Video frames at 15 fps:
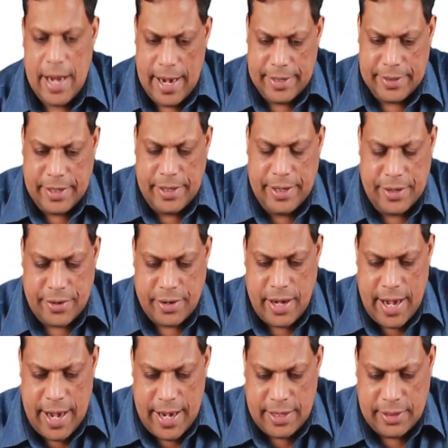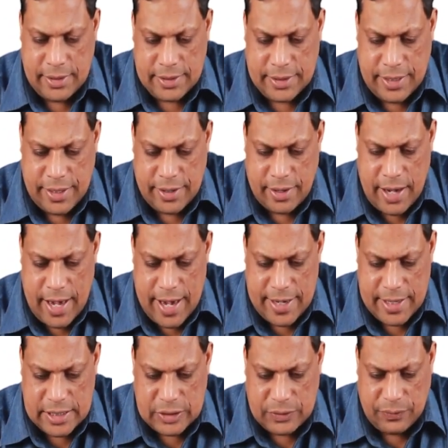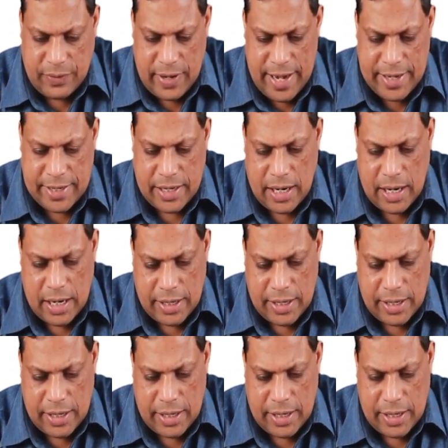And the lateral end, this lateral end is flat,